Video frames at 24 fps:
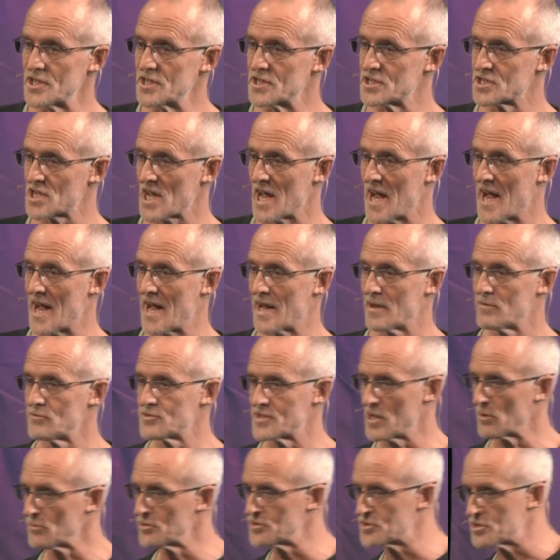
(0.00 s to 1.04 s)
in towns,
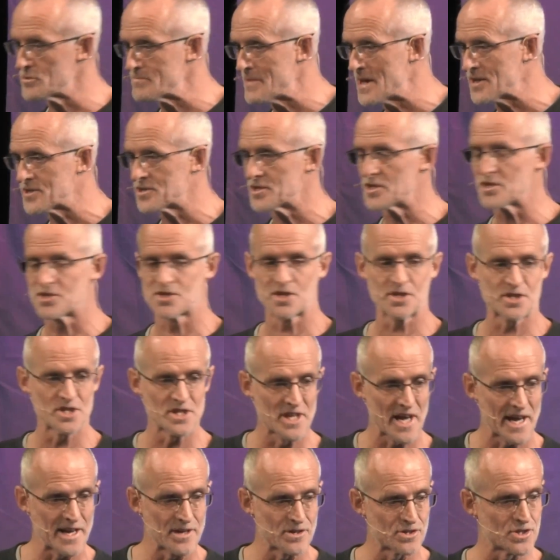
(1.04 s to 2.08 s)
elders that met at the city
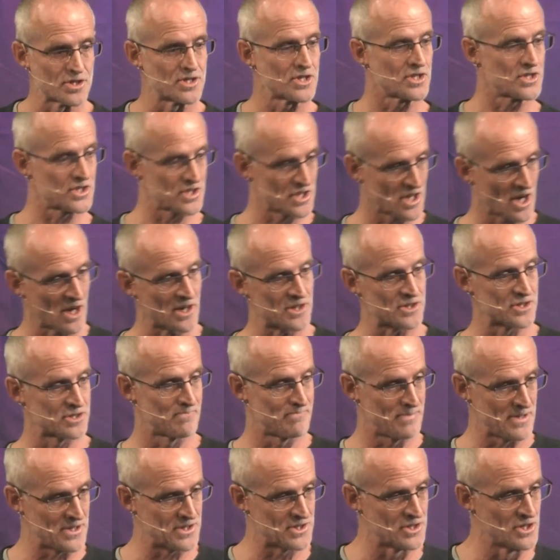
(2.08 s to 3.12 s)
gate to discuss
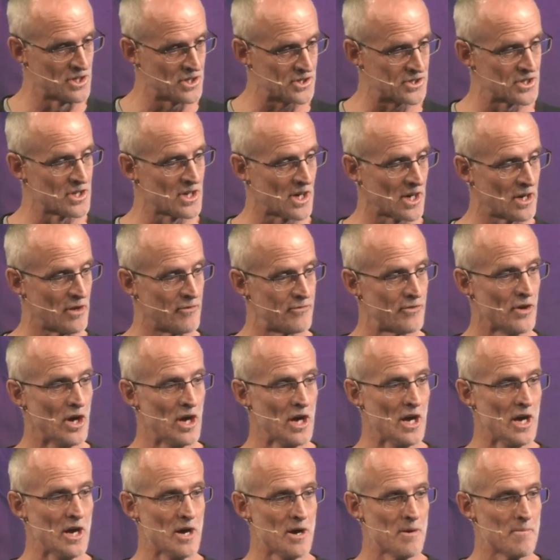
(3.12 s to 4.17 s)
business and kind of
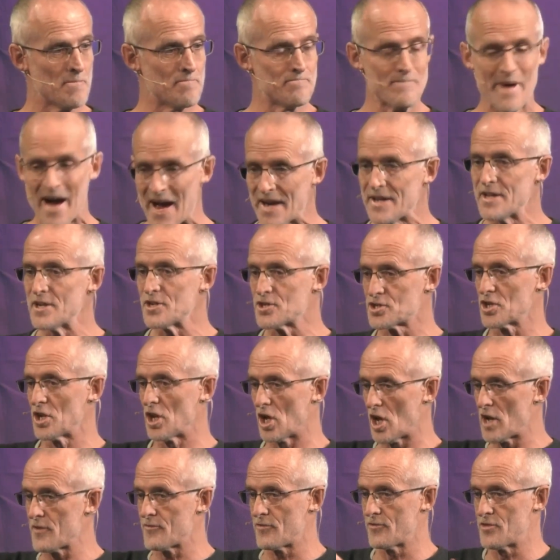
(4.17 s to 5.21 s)
manage the
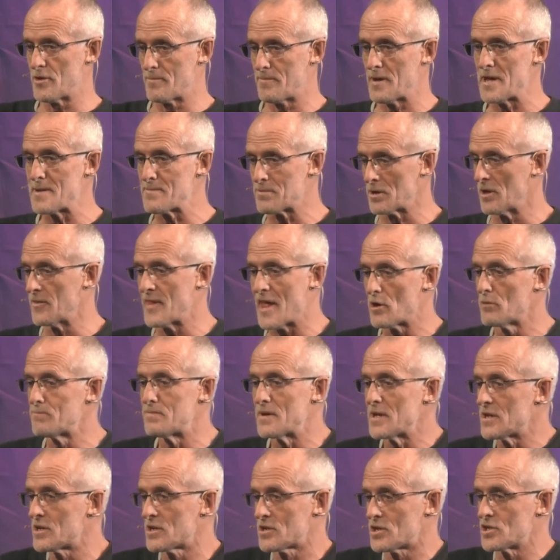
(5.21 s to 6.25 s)
life of the people. And there would
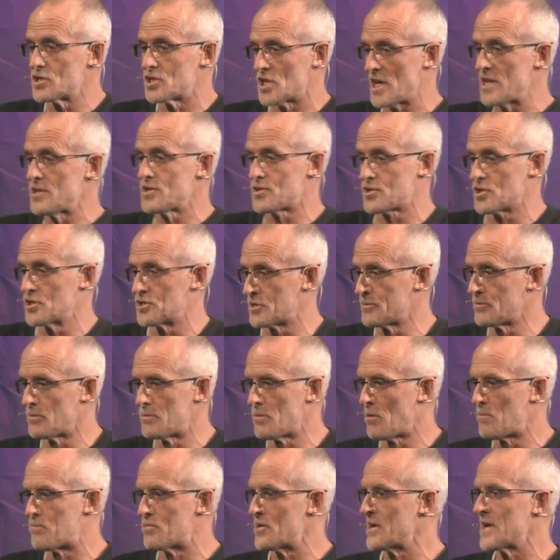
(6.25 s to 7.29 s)
be contentions. People
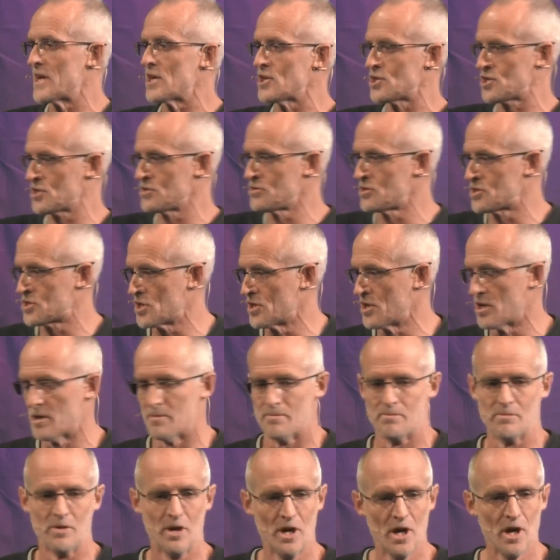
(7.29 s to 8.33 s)
would bring issues to
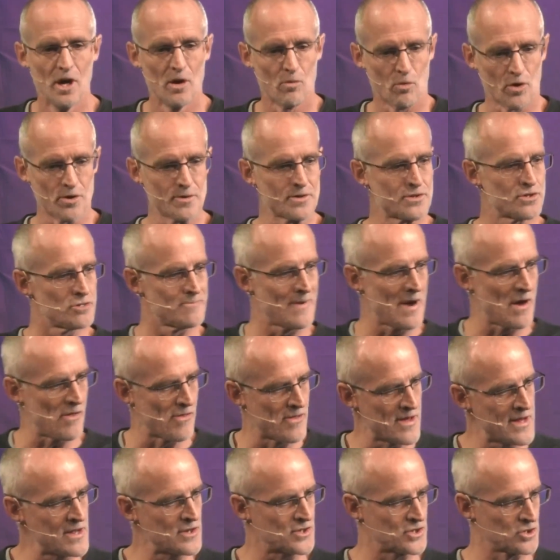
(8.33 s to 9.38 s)
them. What do we do about
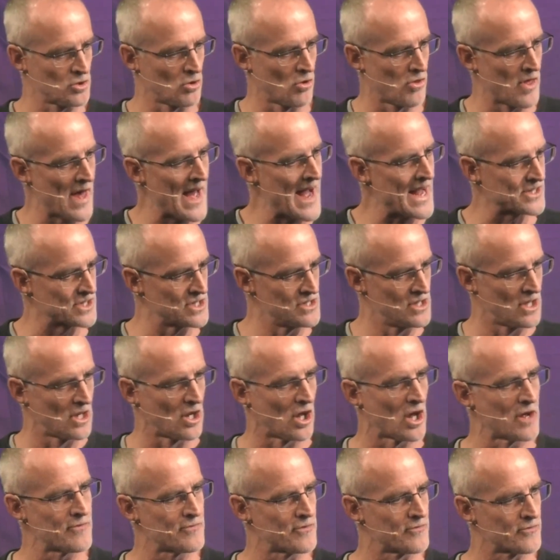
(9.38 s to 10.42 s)
this or that in the
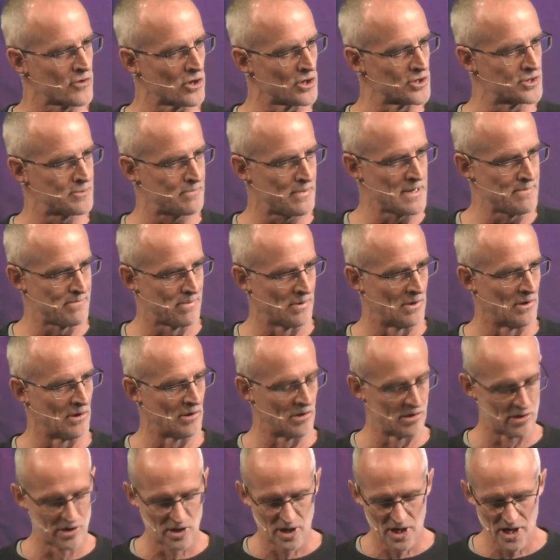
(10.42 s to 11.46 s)
life of God's
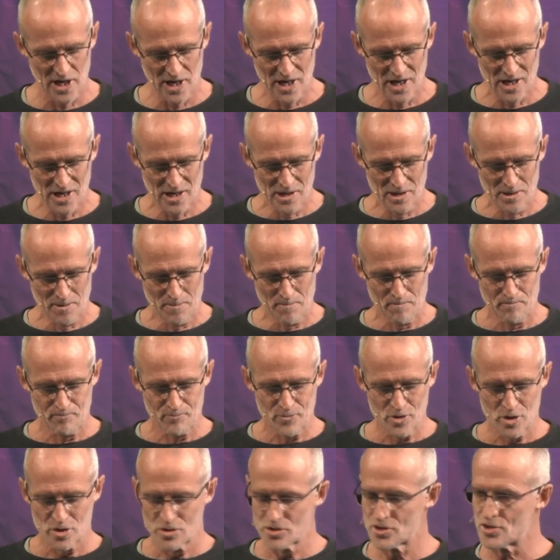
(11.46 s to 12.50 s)
people?
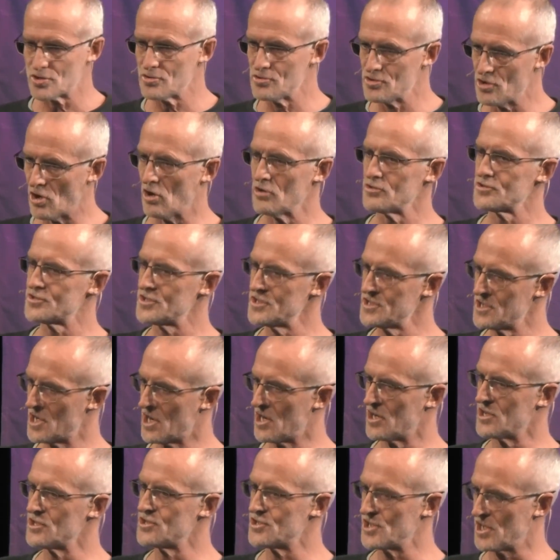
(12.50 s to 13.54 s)
Do not
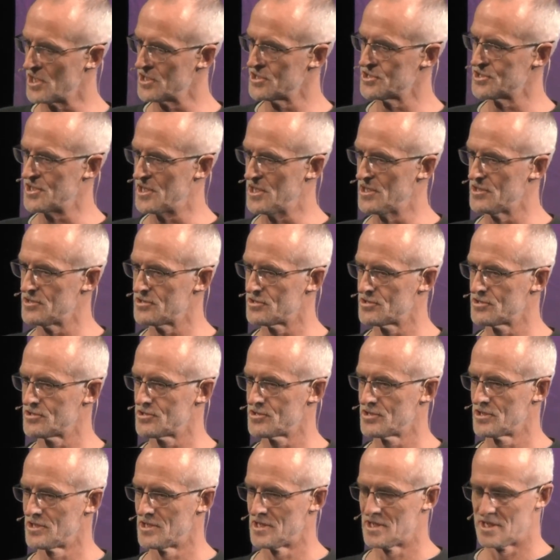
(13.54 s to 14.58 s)
deny justice